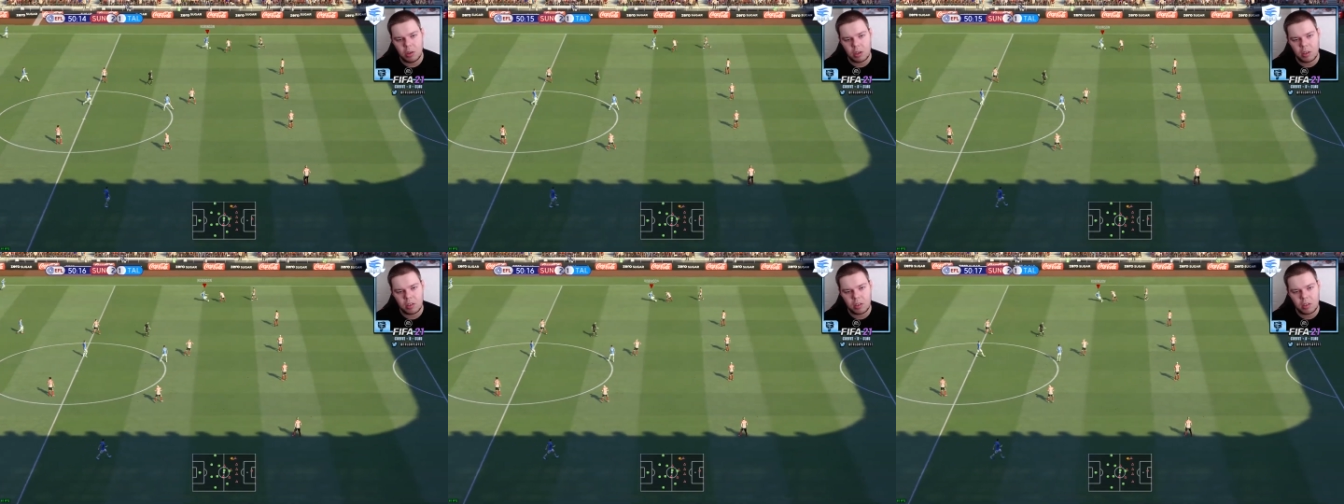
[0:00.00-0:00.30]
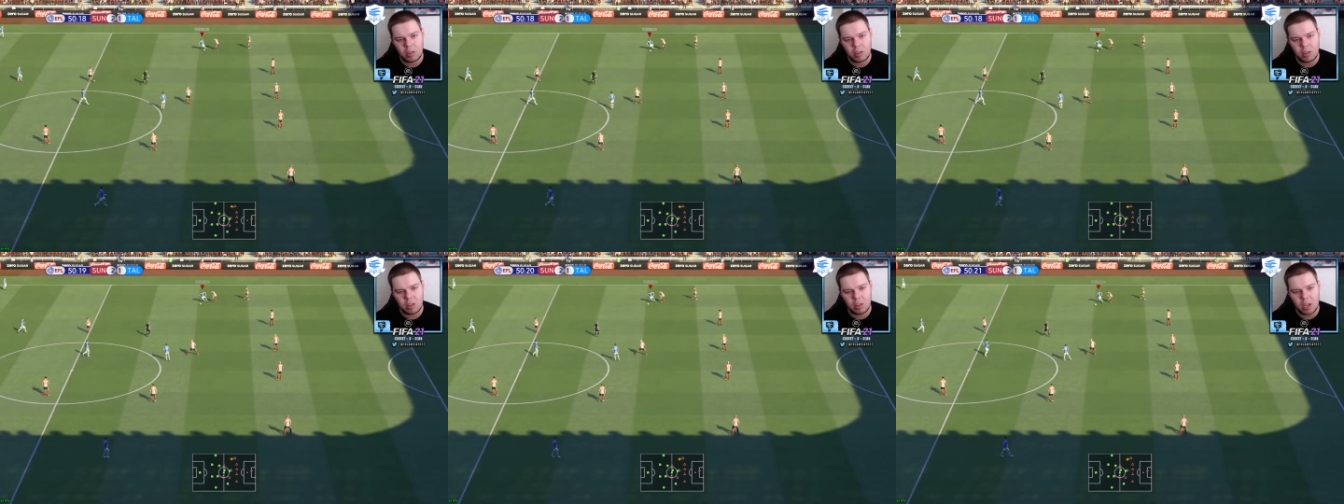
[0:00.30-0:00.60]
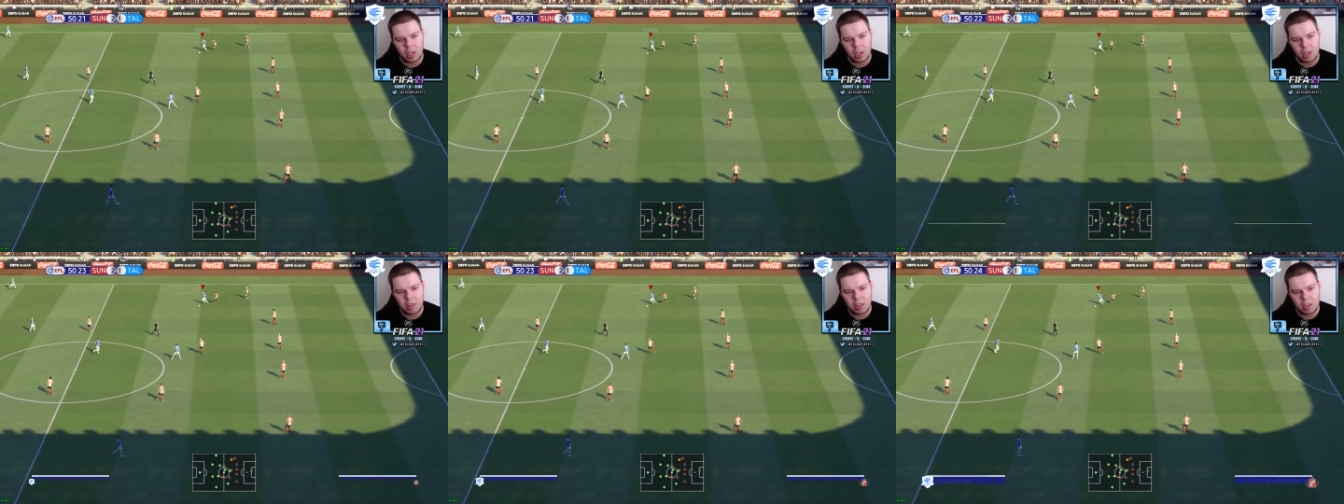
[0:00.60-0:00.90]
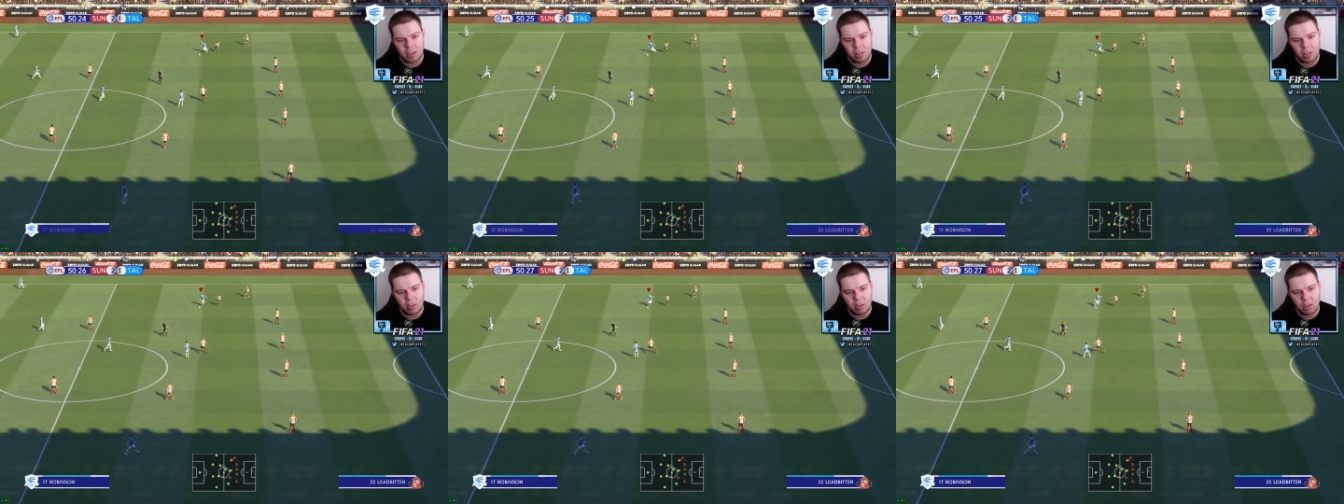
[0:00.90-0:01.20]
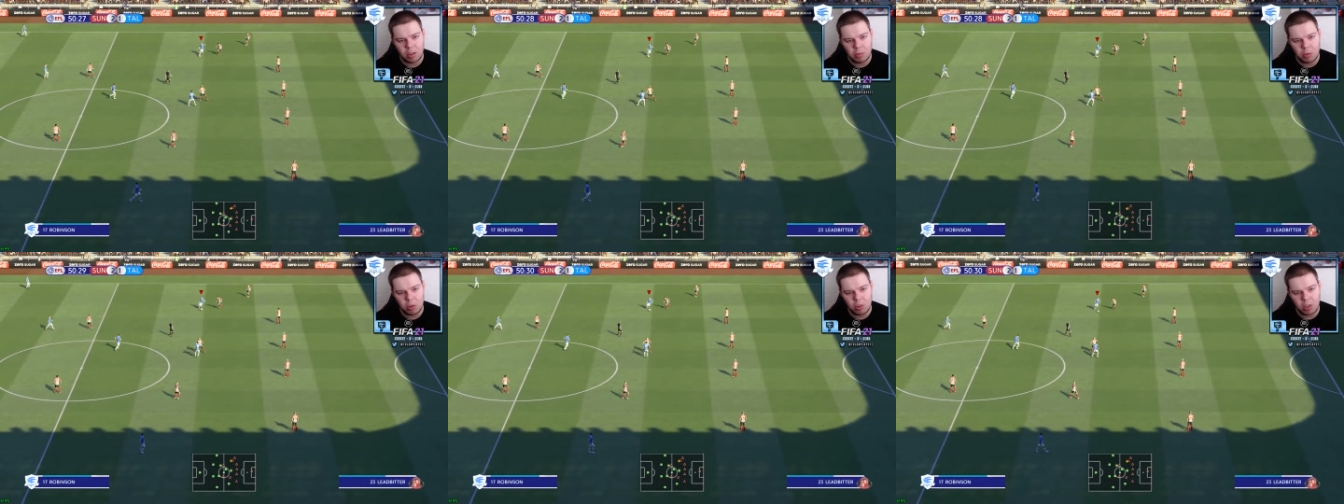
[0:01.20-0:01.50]
it's like I say, it's not
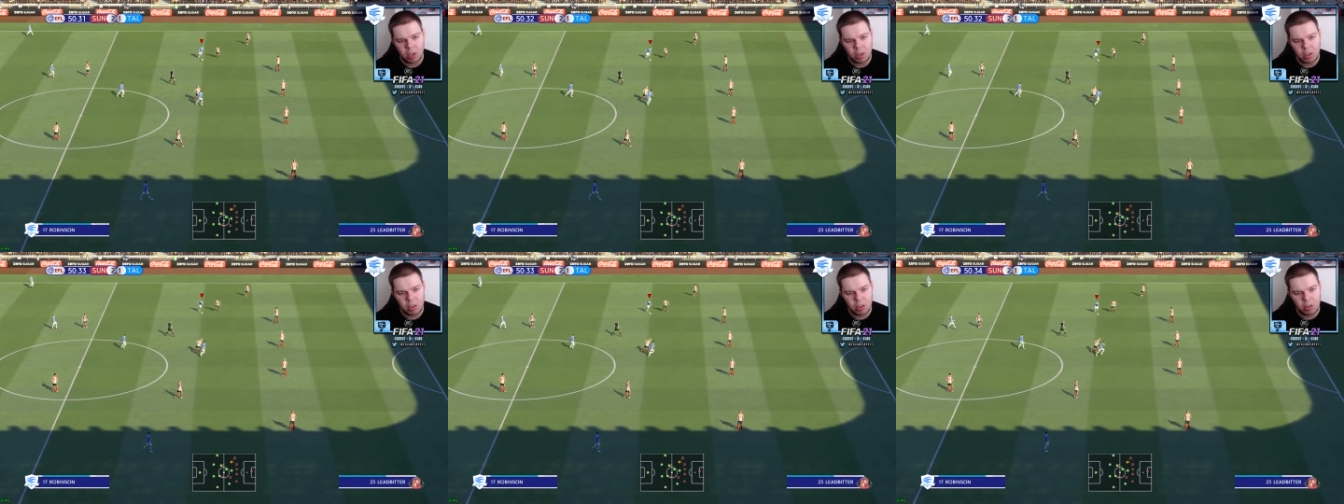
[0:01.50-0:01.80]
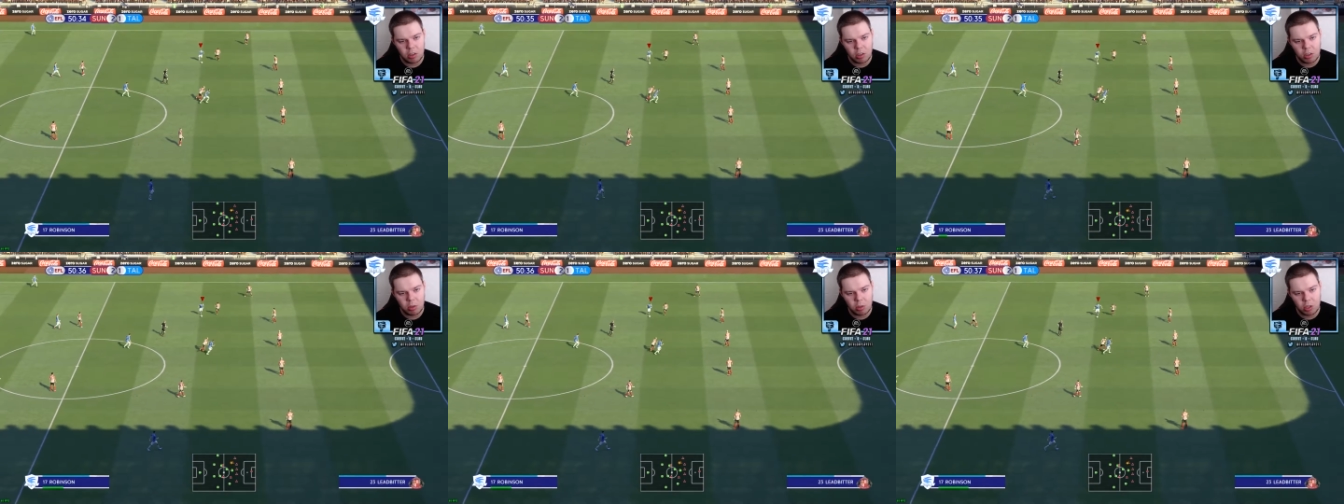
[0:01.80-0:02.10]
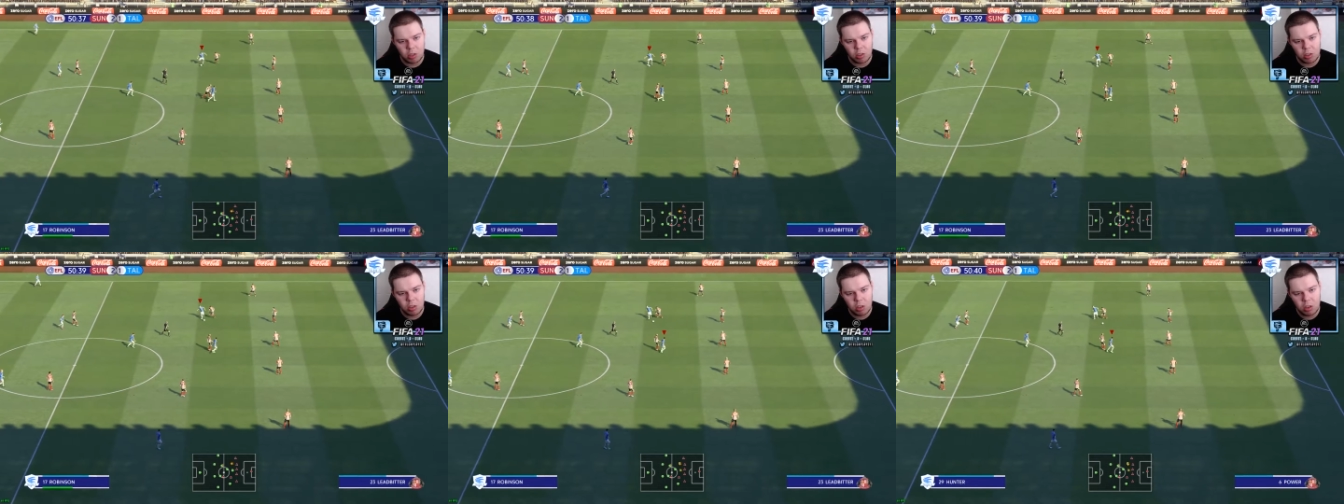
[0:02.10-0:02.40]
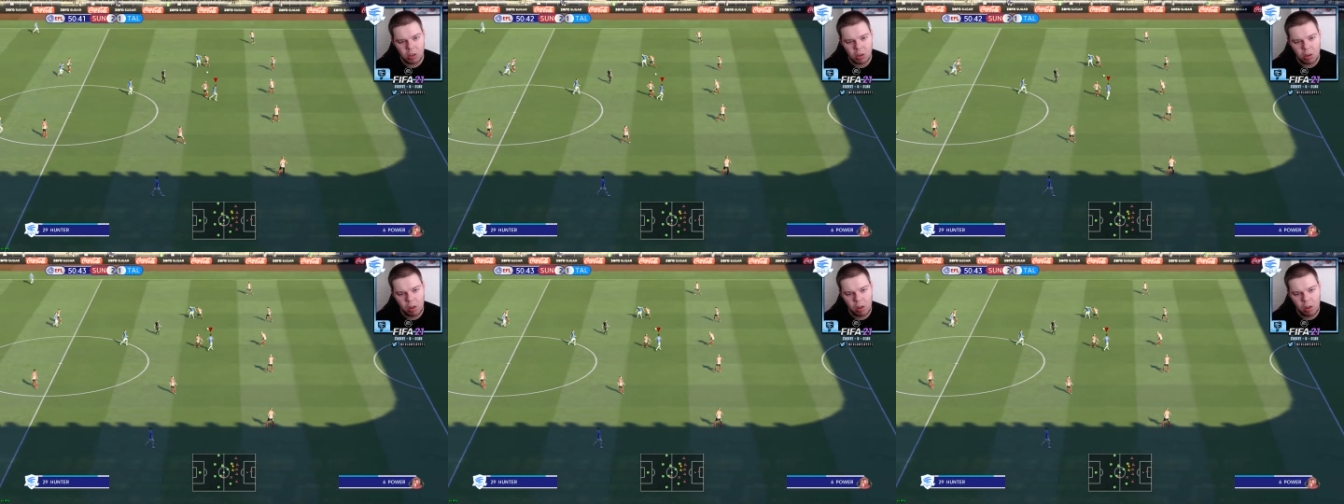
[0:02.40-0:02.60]
the most ideal situation.